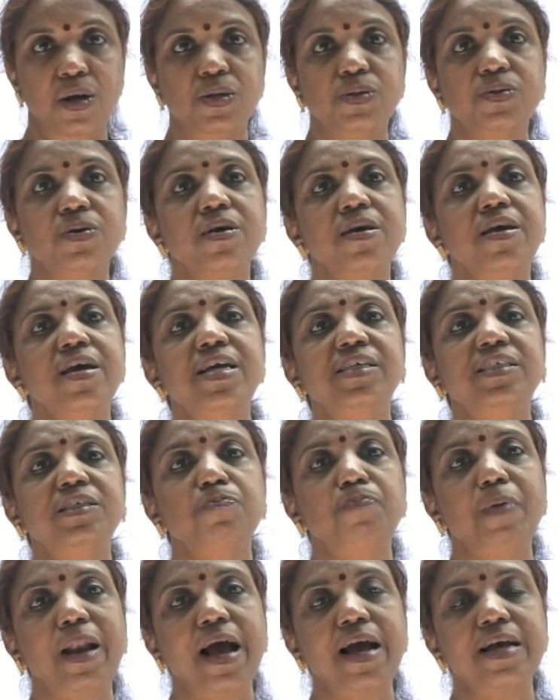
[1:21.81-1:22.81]
So
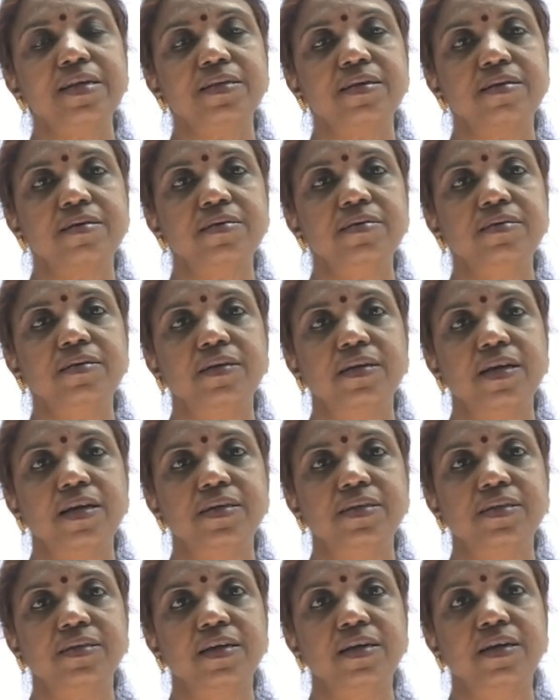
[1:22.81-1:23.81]
each
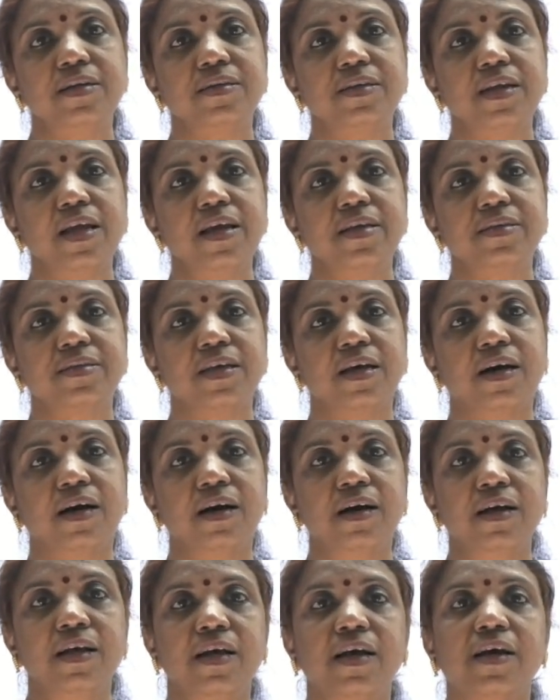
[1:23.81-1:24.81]
placentation it takes
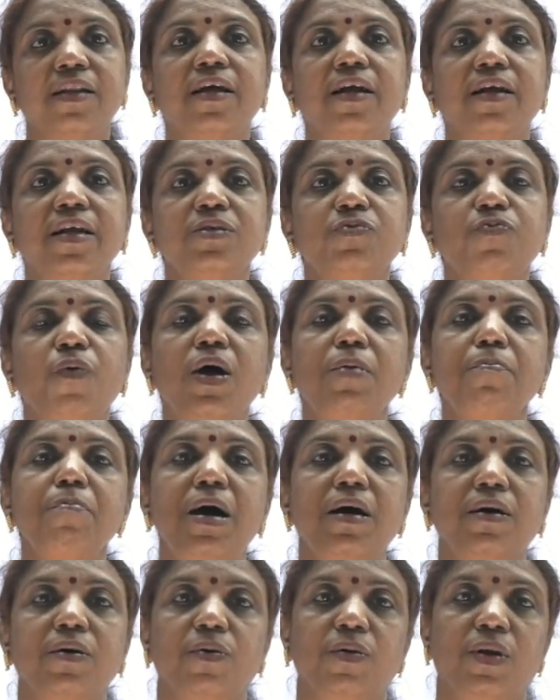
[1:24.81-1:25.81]
that is 1
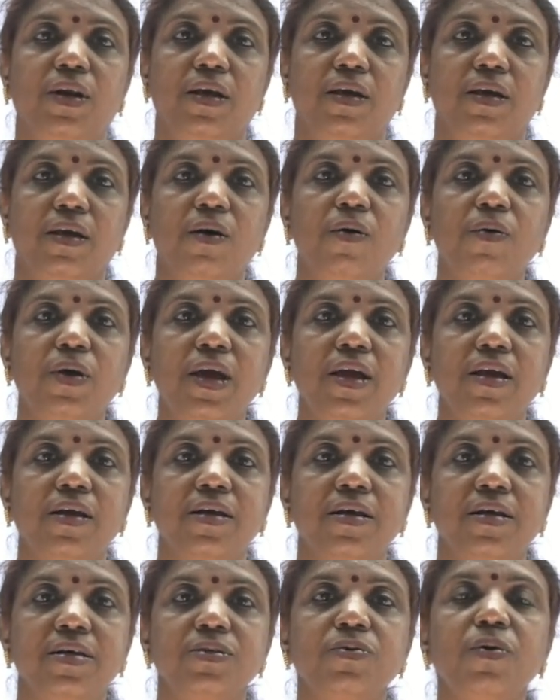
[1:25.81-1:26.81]
mark only. Okay.